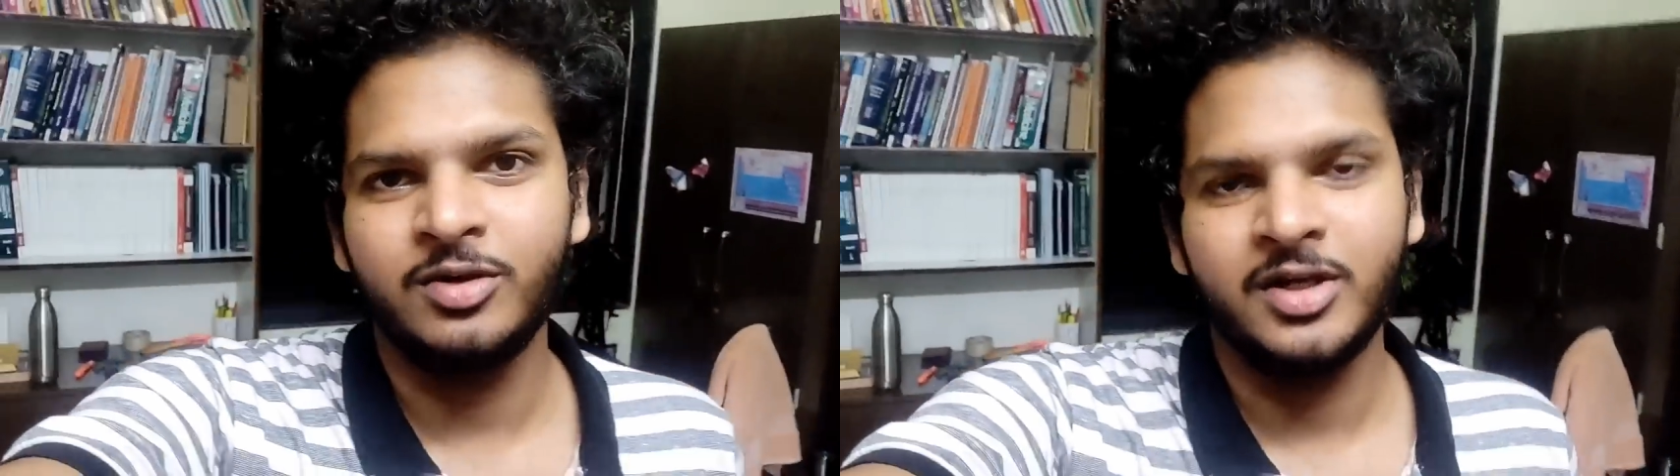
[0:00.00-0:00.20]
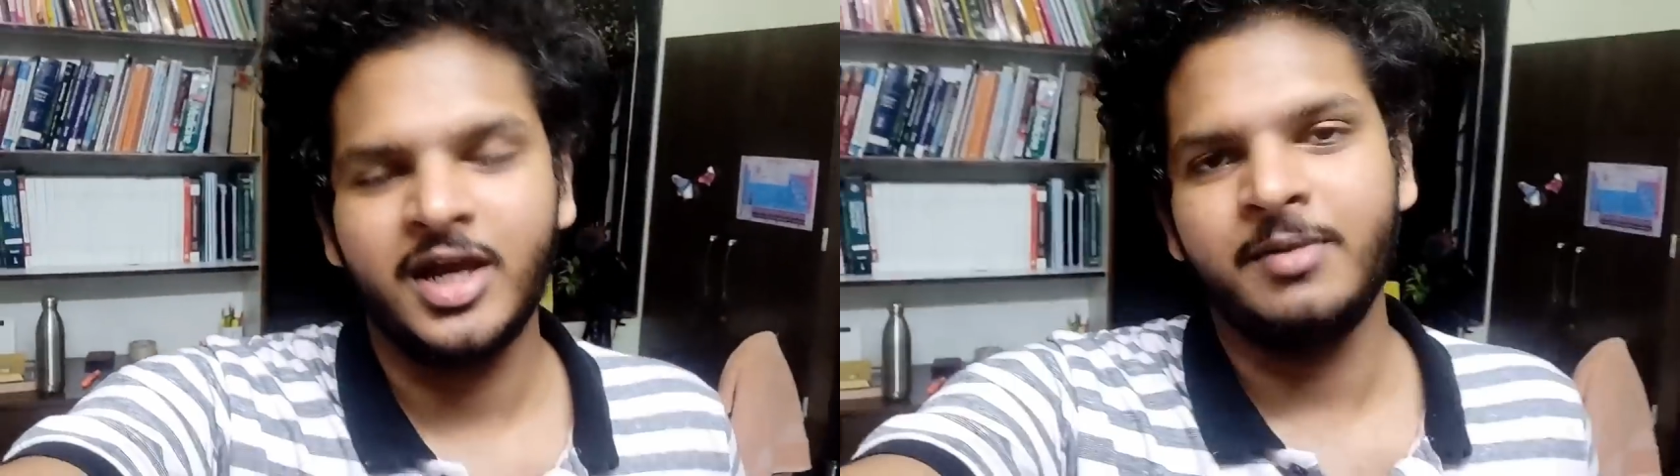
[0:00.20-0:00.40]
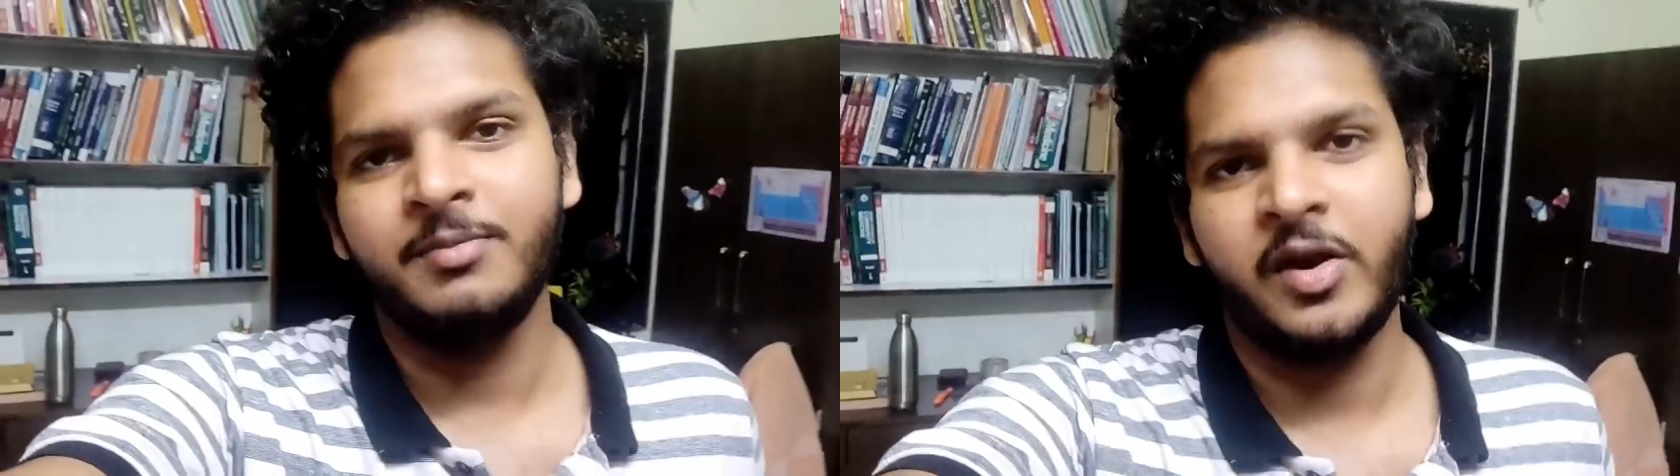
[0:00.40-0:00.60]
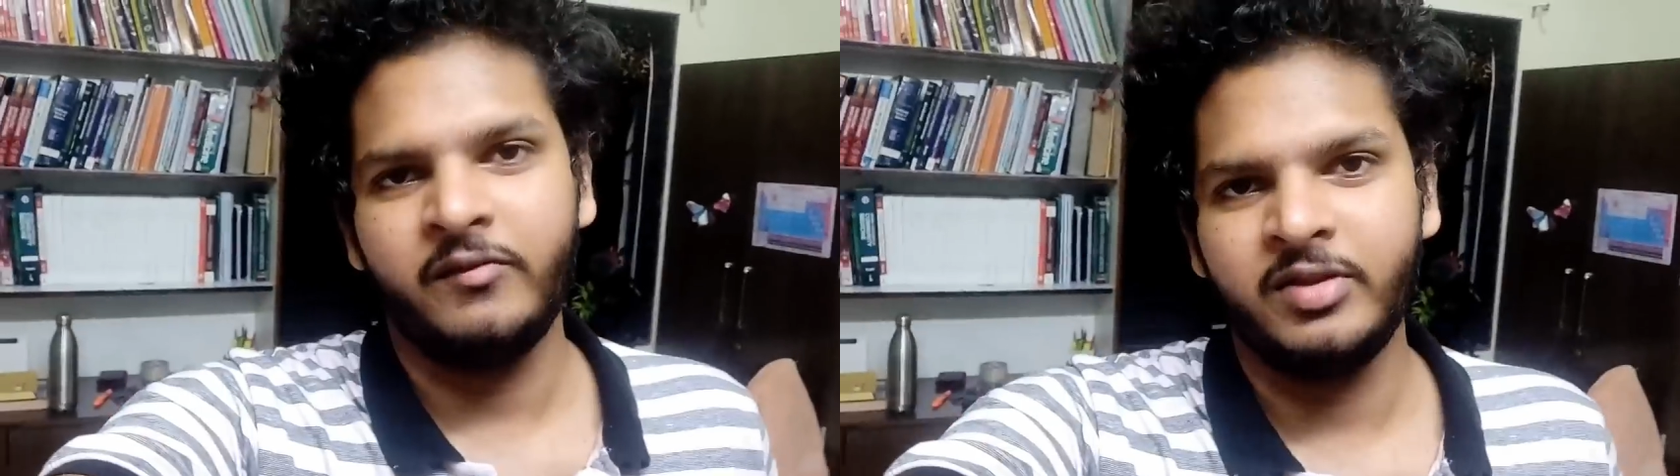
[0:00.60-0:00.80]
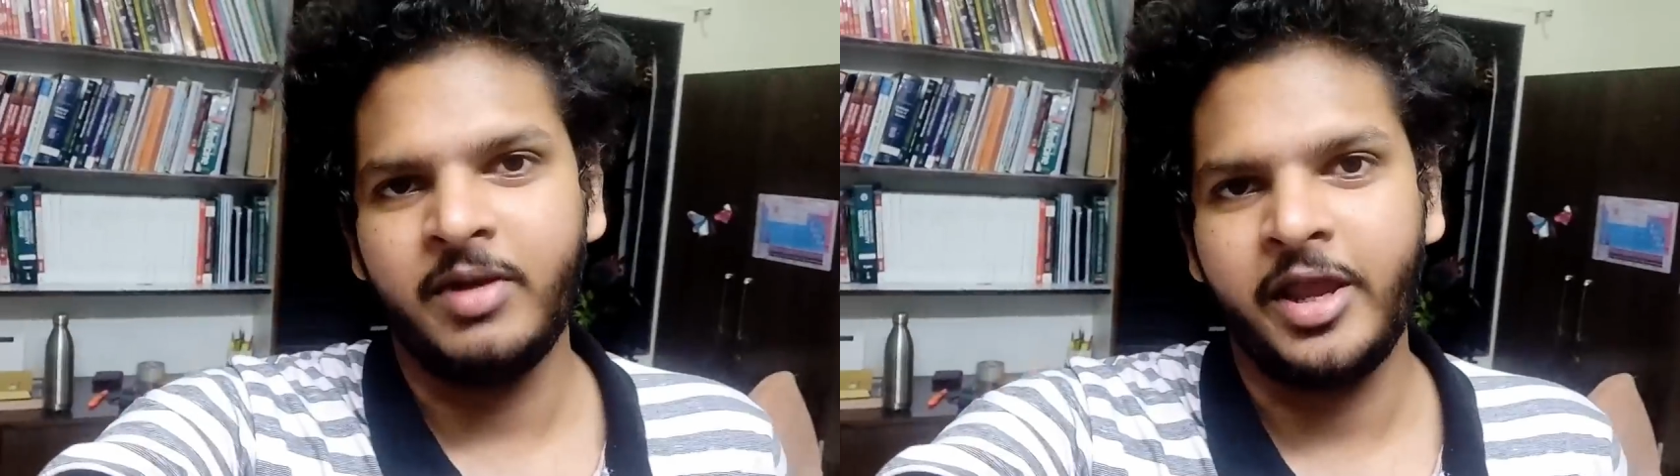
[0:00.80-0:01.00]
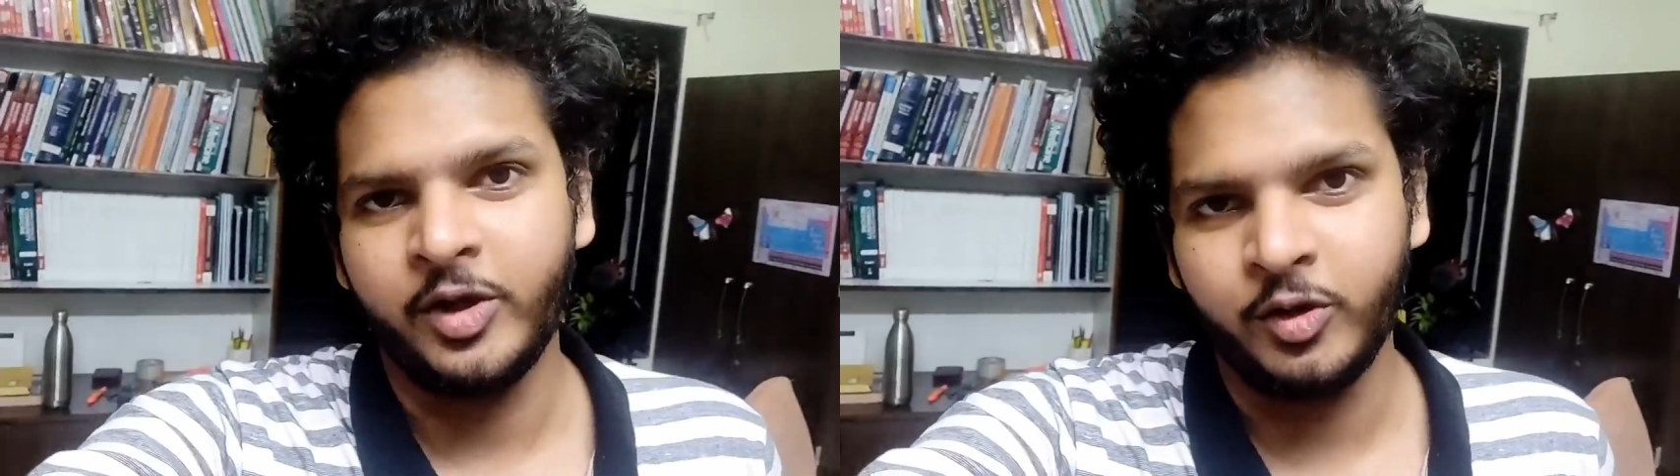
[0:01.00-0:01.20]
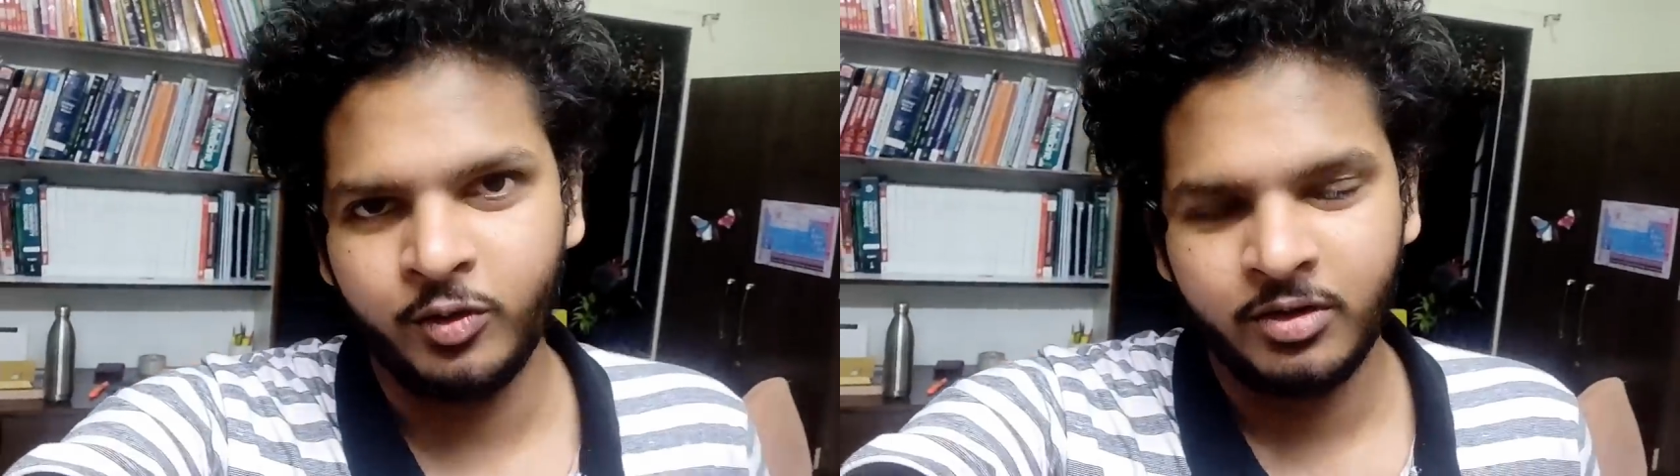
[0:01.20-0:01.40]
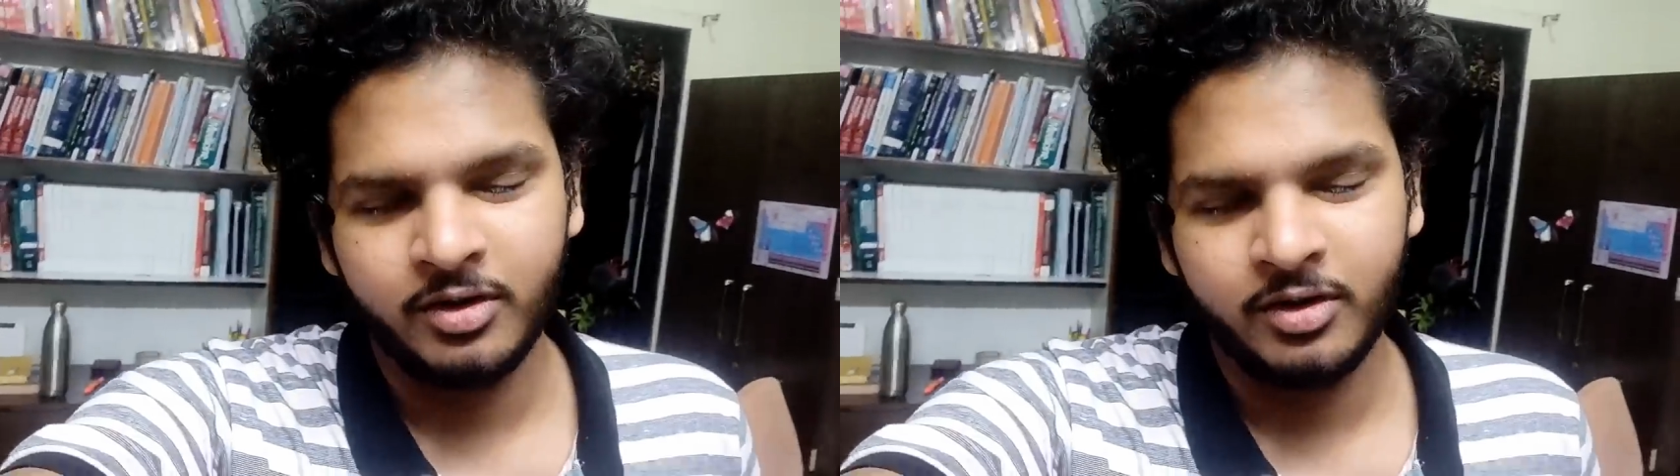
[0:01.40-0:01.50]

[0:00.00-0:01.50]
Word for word: out, I'm done with micro.